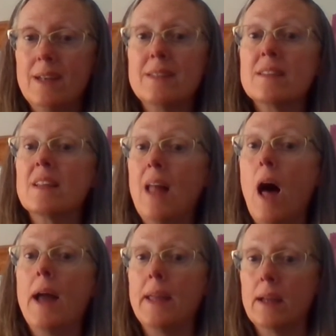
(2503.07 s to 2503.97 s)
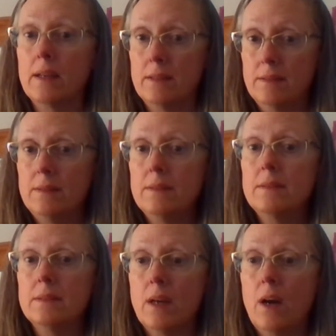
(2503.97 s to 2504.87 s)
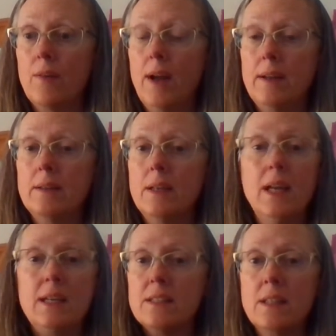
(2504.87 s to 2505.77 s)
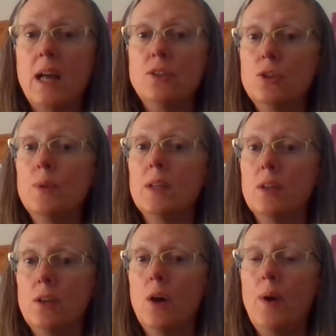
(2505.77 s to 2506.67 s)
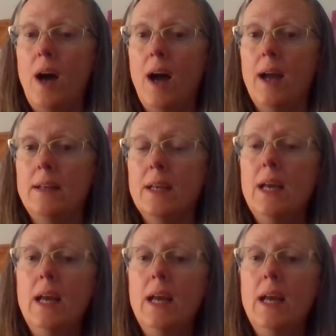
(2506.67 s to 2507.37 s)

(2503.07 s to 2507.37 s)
It's the lying, all right? It's not doing the Noahide.